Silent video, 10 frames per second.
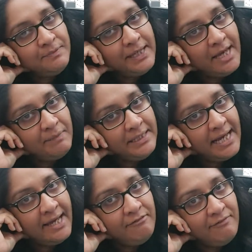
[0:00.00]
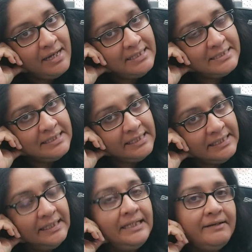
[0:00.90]
became a time where the
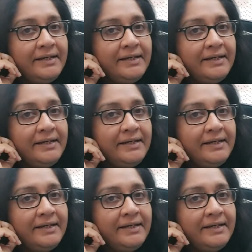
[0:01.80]
Sinhala